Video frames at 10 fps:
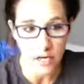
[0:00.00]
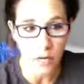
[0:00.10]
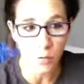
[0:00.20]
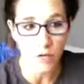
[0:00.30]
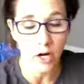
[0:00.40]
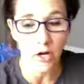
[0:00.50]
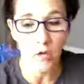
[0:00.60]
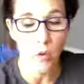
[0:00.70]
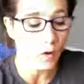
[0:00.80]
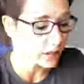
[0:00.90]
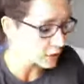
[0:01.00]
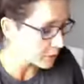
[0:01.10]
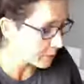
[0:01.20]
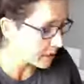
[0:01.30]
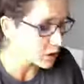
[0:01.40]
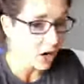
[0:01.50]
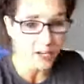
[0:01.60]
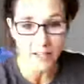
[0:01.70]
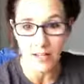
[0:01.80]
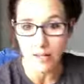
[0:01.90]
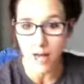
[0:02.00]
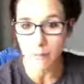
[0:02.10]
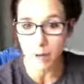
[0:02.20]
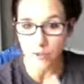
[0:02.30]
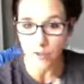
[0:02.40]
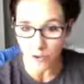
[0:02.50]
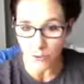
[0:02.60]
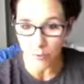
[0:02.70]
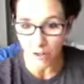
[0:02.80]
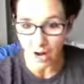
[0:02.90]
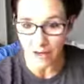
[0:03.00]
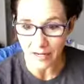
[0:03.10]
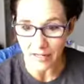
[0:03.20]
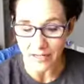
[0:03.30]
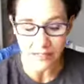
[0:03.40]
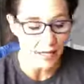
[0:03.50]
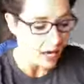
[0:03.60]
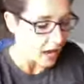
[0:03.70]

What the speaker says: and we are going to be talking a lot about new product,